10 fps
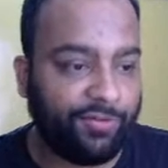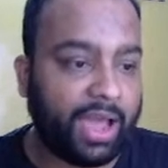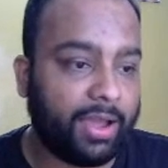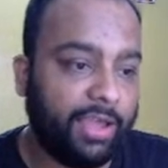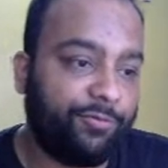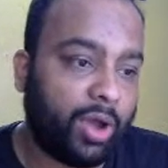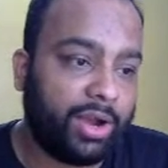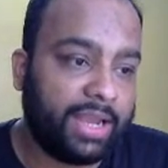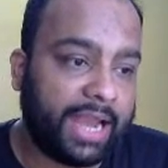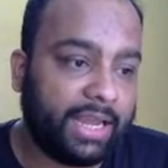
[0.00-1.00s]
we are
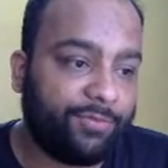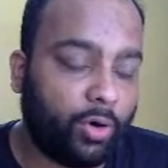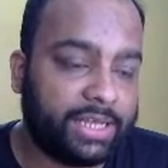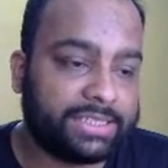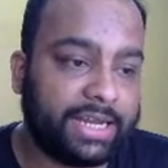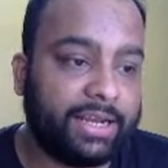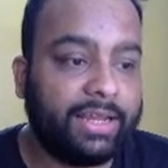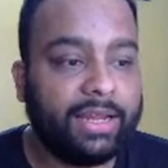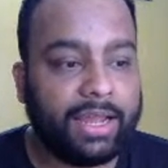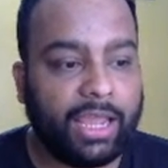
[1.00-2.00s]
in 1940s, then
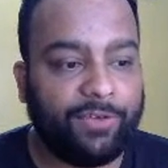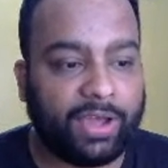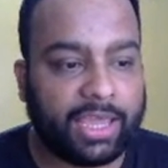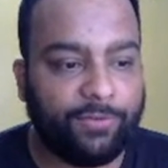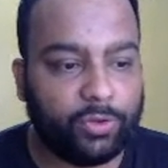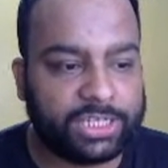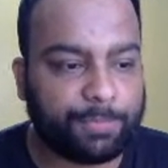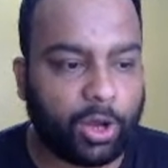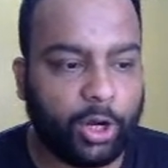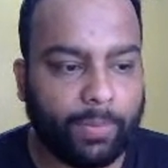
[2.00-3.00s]
if I give you this
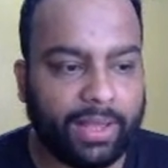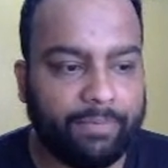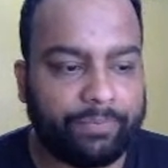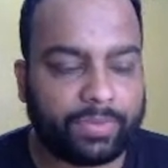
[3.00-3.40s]
polynomial